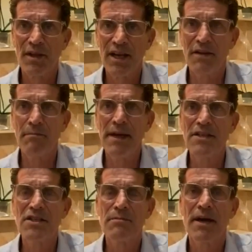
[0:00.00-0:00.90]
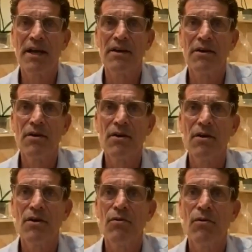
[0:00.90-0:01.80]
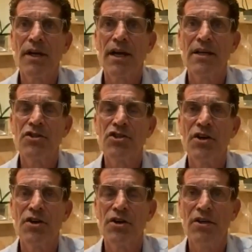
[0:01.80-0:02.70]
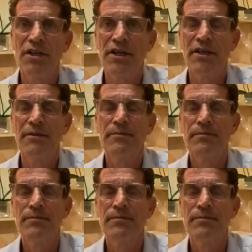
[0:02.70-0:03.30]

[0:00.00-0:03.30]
kind of based upon what I shared earlier.